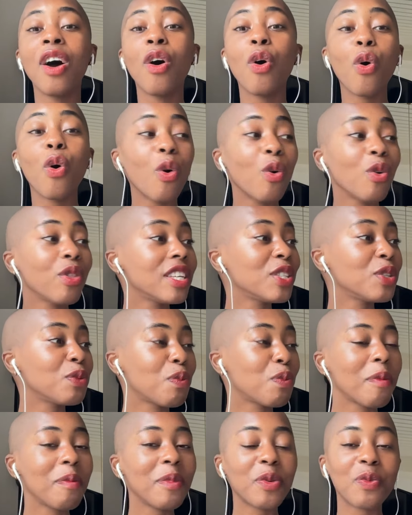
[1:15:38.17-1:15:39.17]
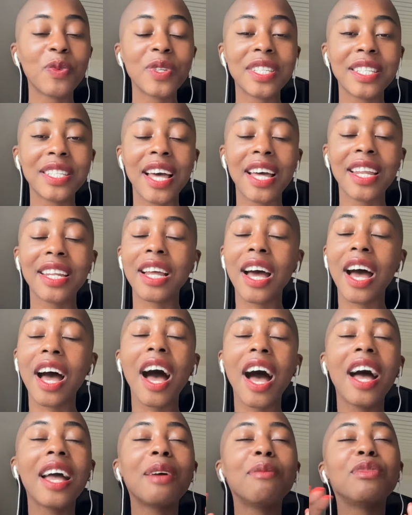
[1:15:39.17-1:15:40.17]
All this woman was said,
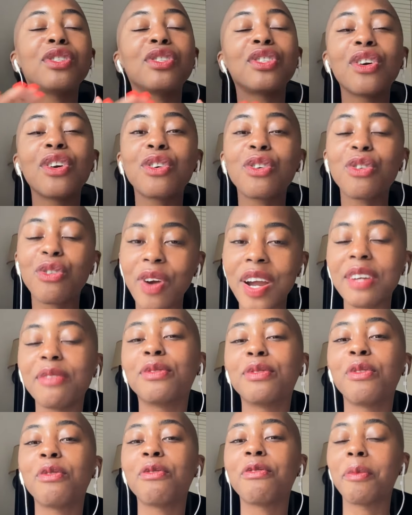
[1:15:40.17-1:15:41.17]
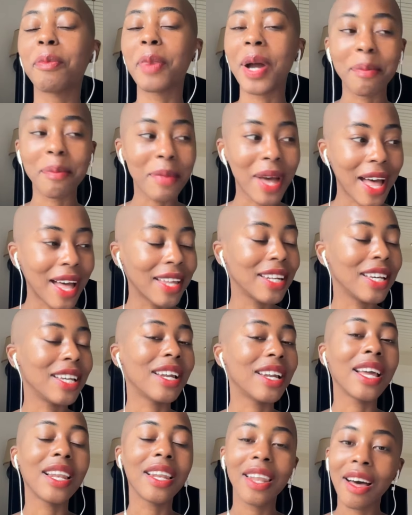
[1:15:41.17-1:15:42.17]
I am so grateful for my man, and
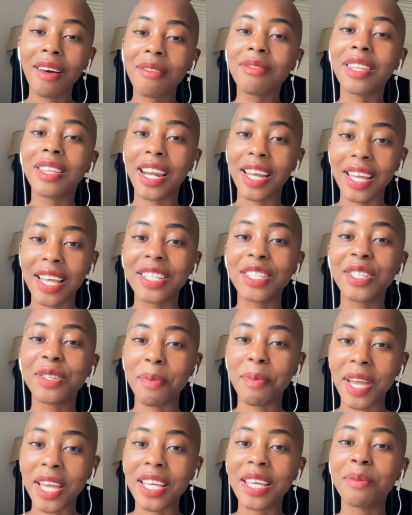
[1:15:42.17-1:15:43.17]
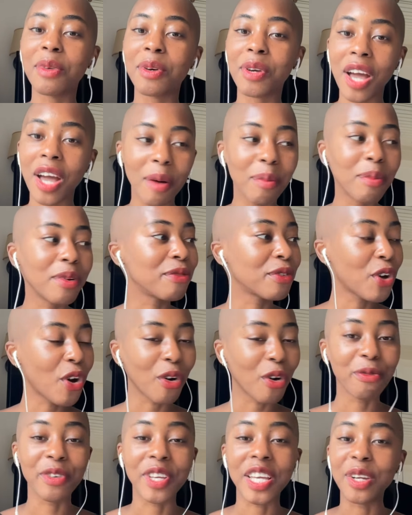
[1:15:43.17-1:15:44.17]
I love that I get to make him a cup of
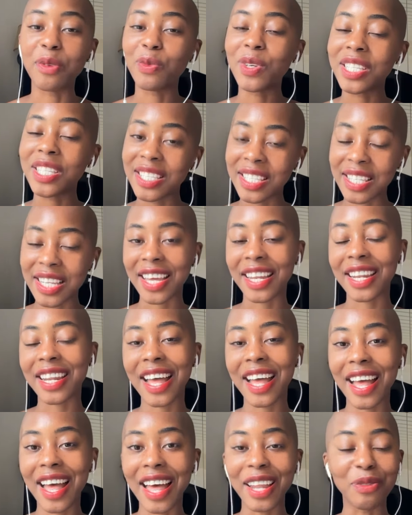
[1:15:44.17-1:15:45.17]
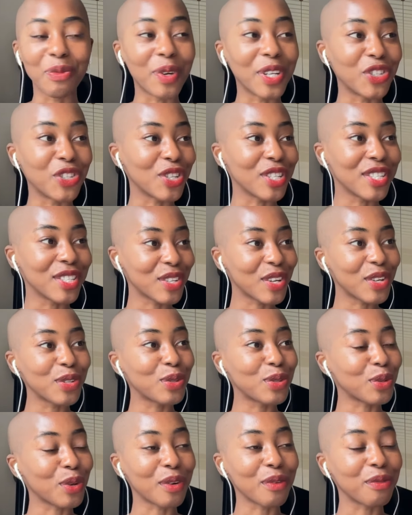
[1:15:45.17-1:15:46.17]
coffee and we sit and we just
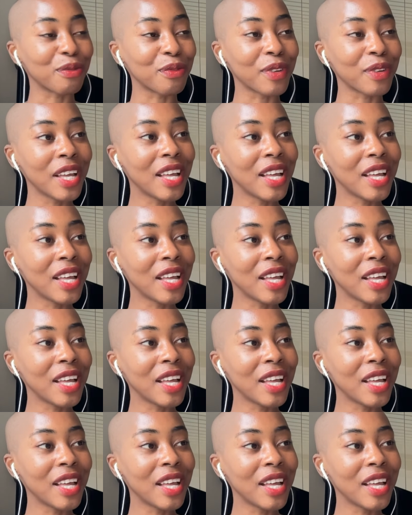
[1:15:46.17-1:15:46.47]
sort of